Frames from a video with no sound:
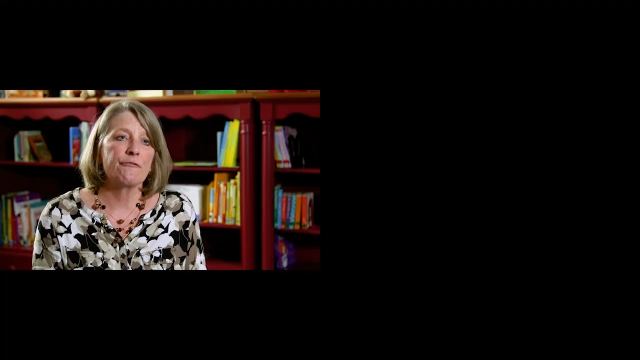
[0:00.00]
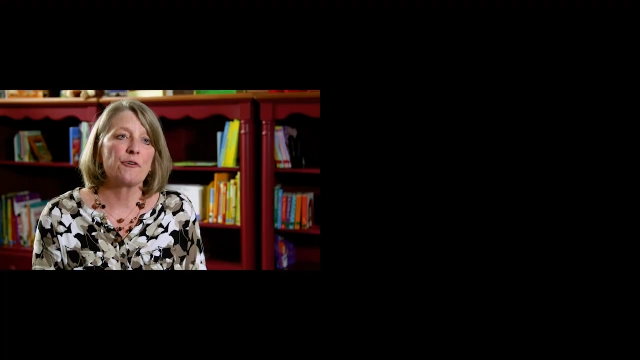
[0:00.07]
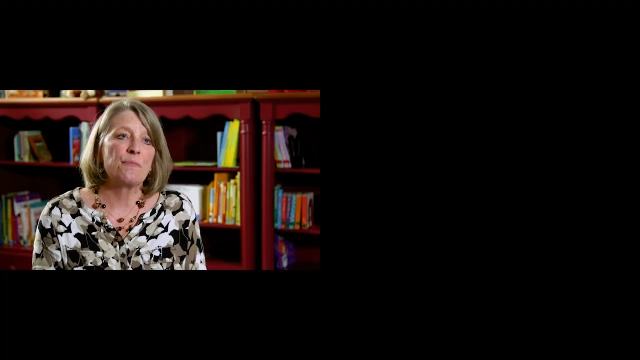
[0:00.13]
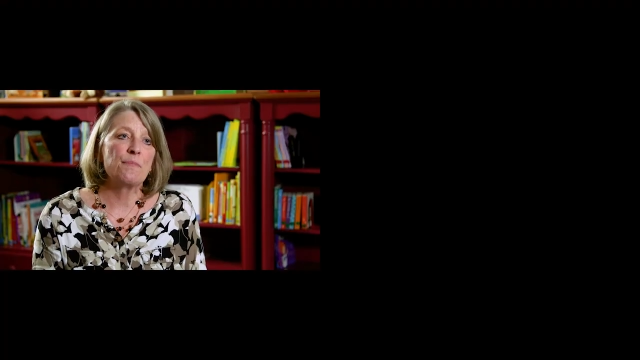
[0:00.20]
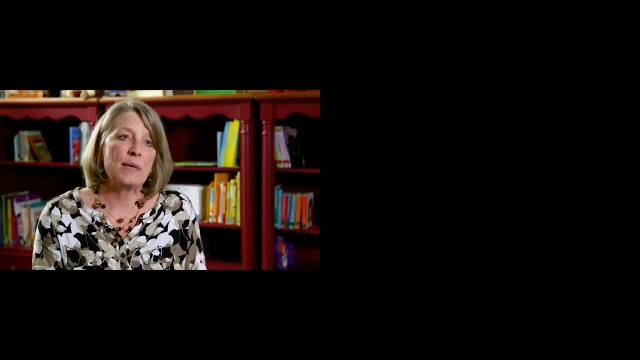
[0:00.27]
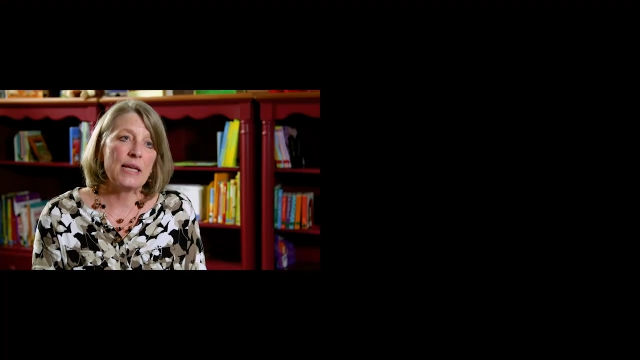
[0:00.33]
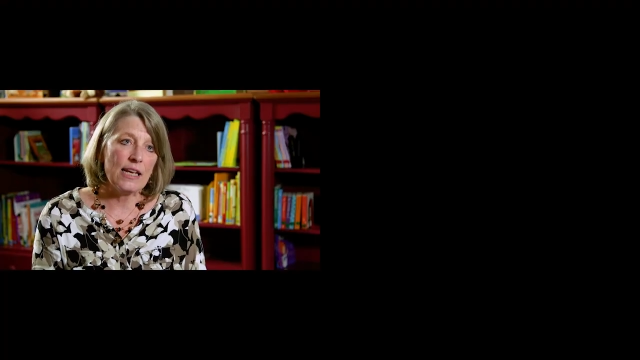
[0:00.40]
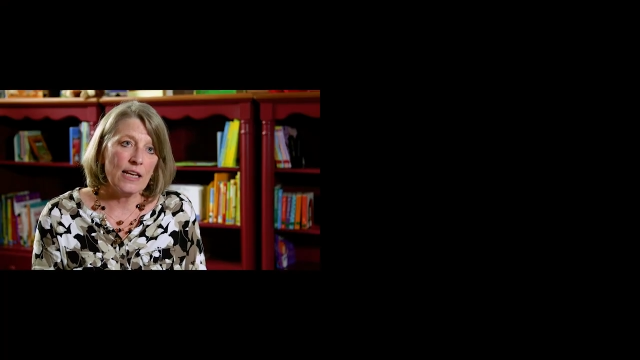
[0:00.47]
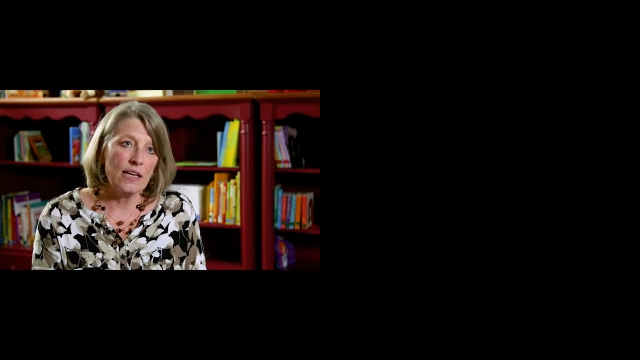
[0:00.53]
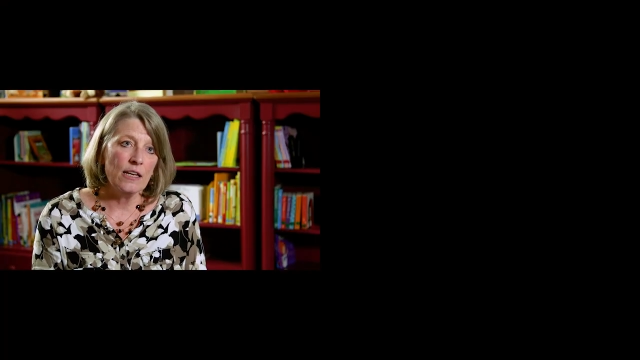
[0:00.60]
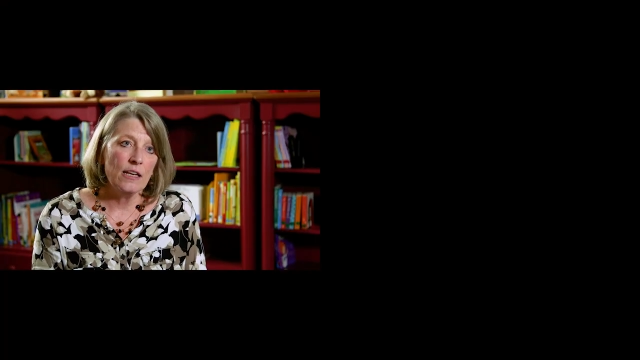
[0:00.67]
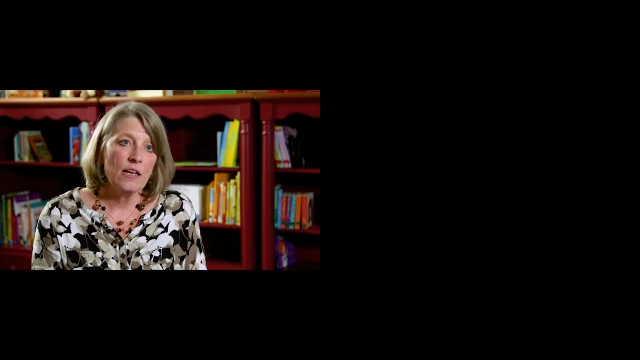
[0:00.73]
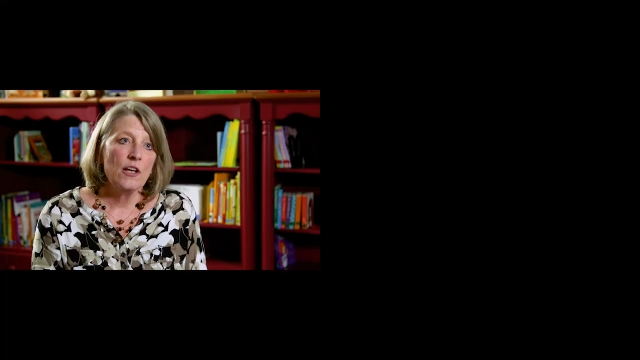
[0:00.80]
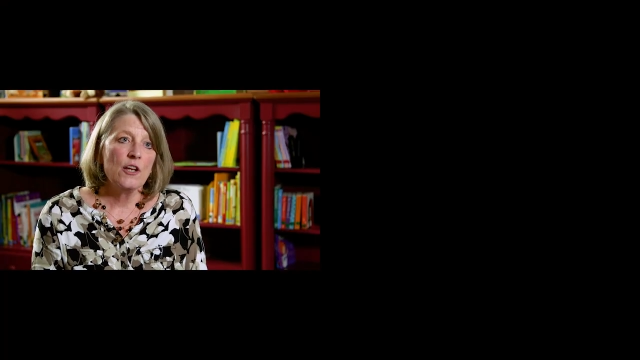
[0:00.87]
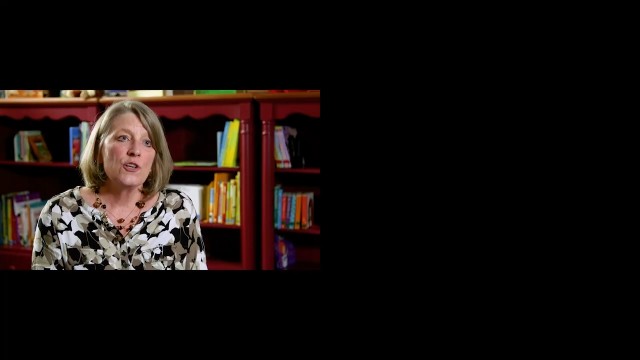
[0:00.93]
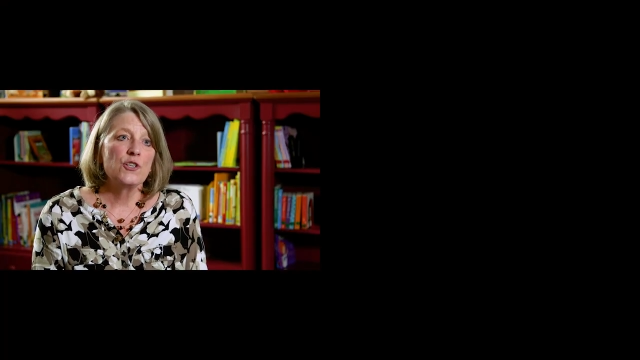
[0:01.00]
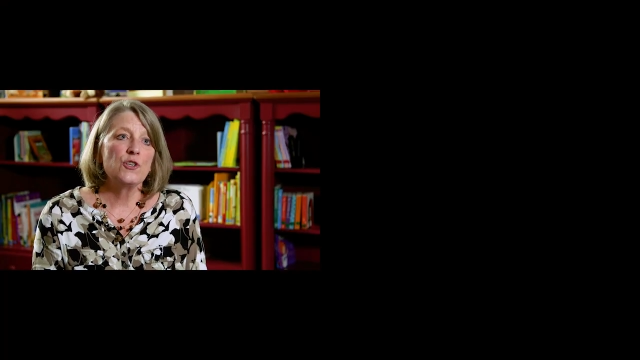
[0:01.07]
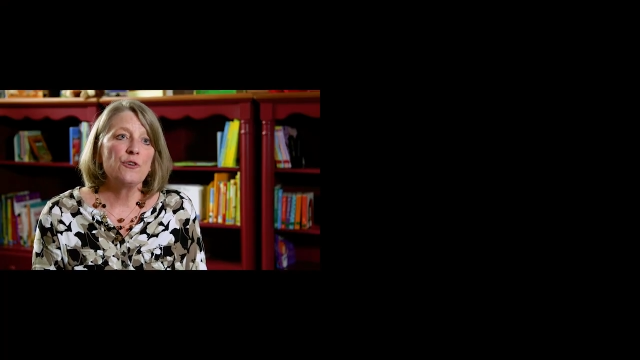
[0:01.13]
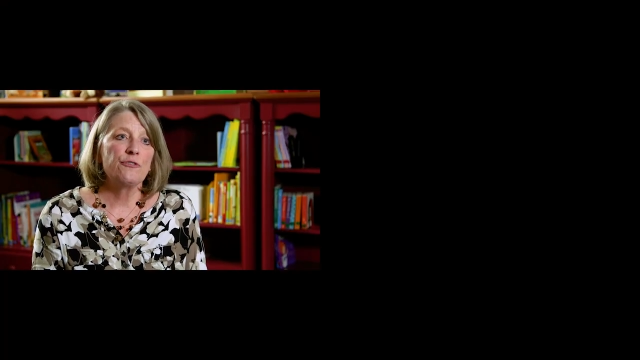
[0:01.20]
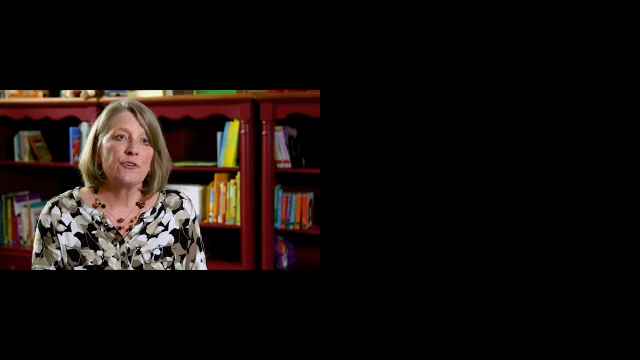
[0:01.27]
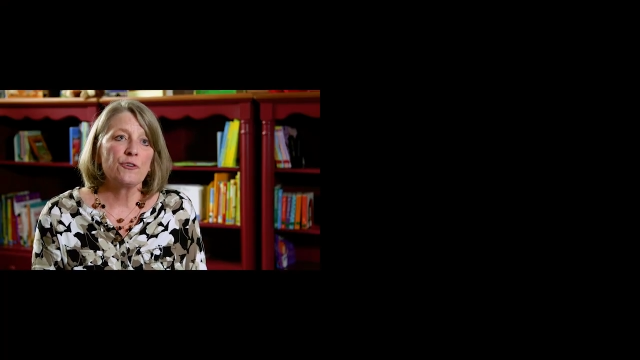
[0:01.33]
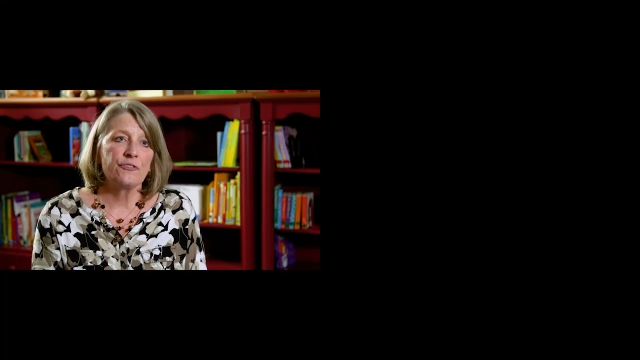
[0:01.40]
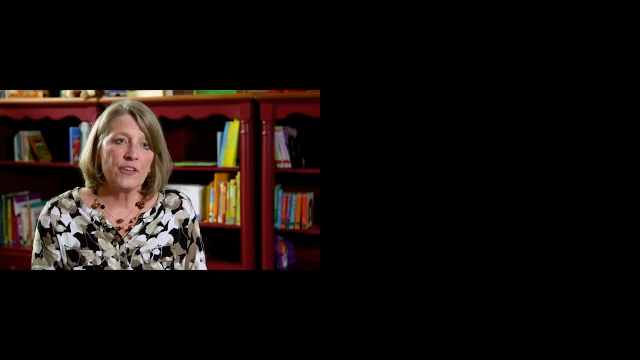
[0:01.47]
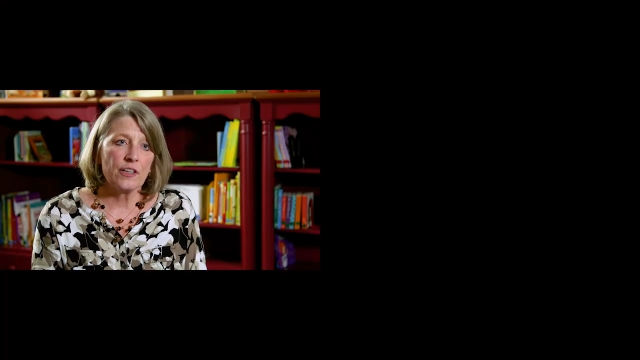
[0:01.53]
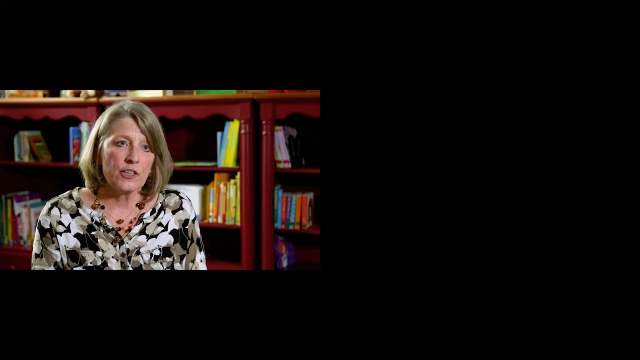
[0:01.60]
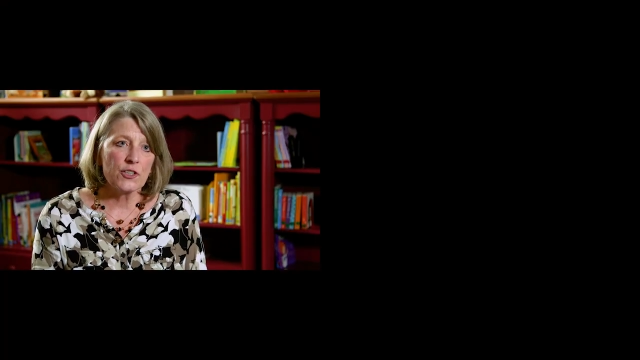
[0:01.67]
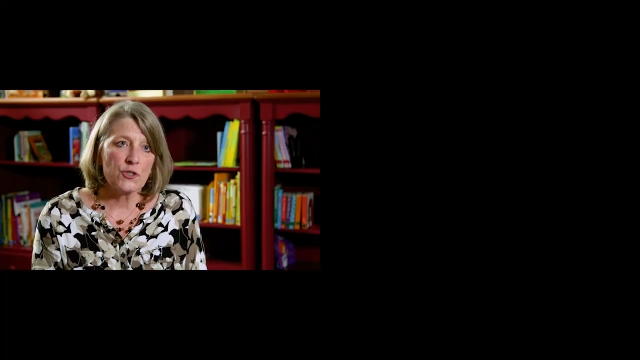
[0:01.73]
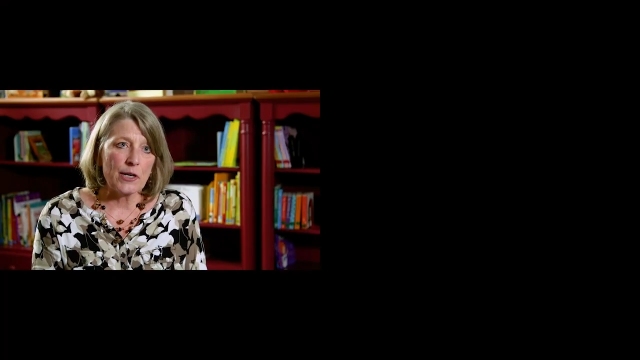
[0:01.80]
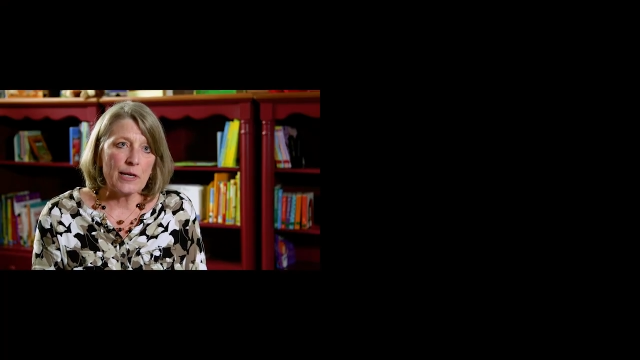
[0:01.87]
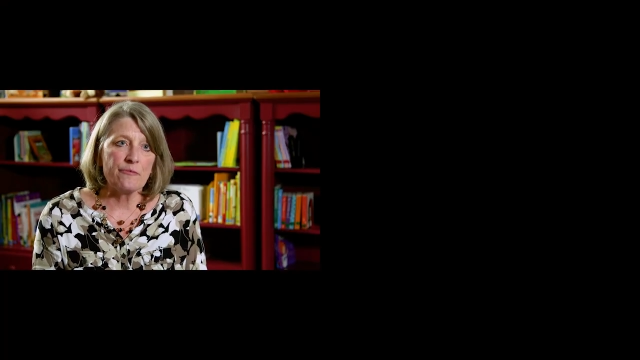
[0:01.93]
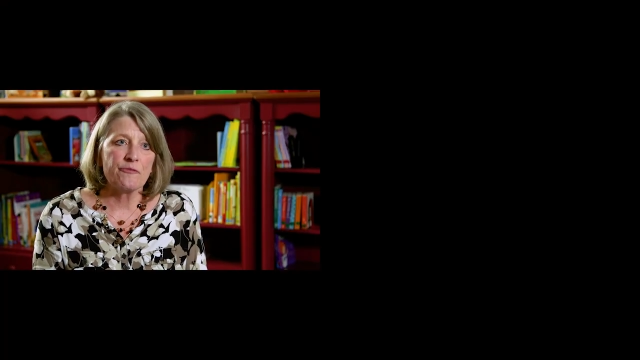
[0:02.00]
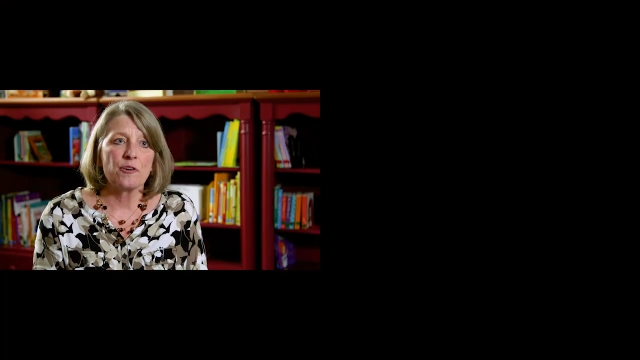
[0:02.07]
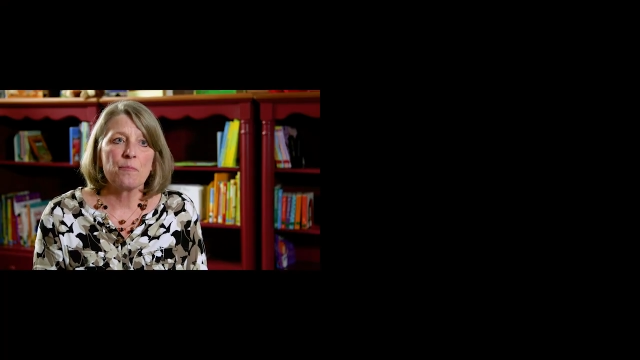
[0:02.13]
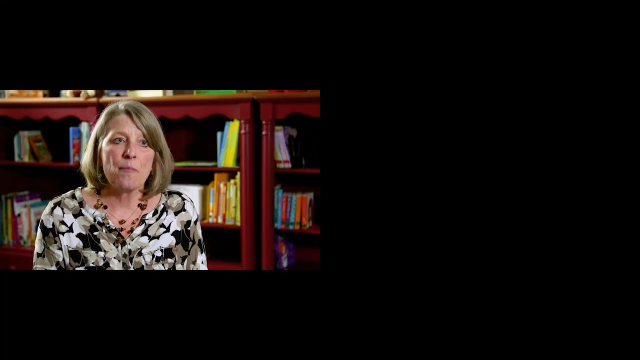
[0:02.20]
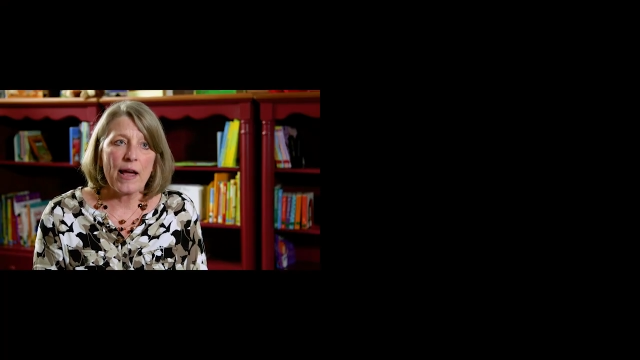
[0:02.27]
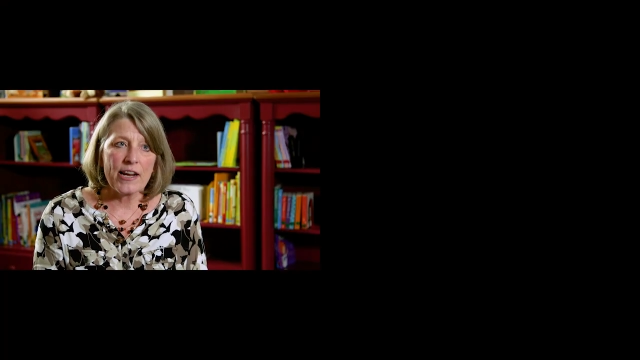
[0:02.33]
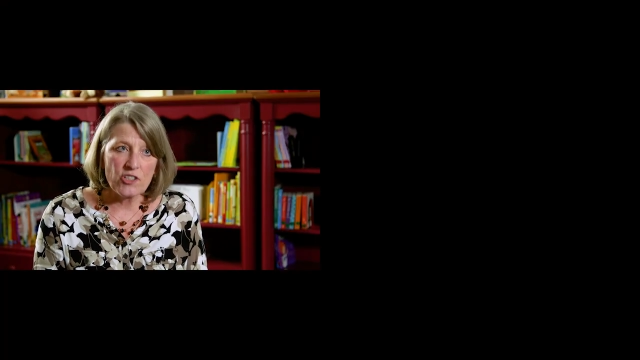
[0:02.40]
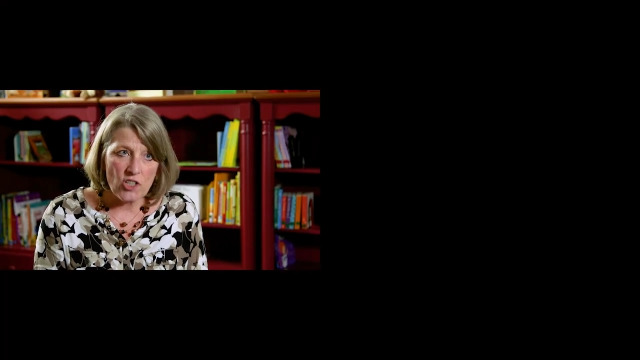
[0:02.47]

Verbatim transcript: for me to fulfill a dream for my